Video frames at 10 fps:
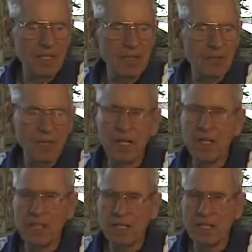to try
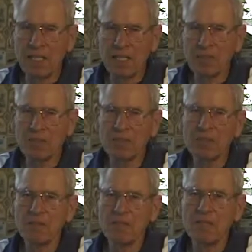anything else
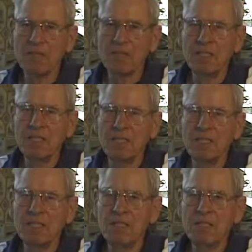
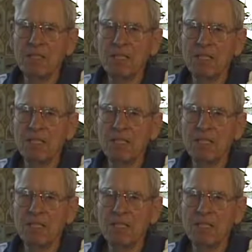because